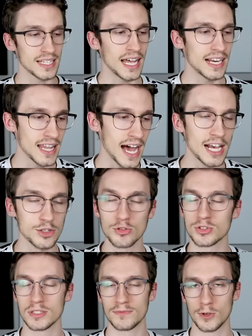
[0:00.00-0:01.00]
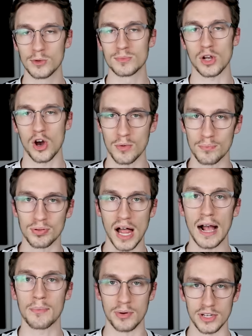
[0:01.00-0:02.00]
a lot of the highest grossing films are
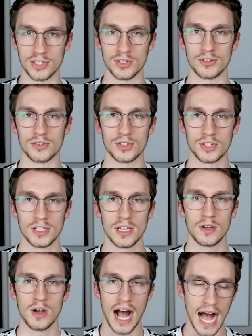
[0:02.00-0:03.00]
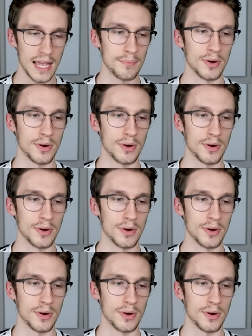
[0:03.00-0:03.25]
blockbusters. High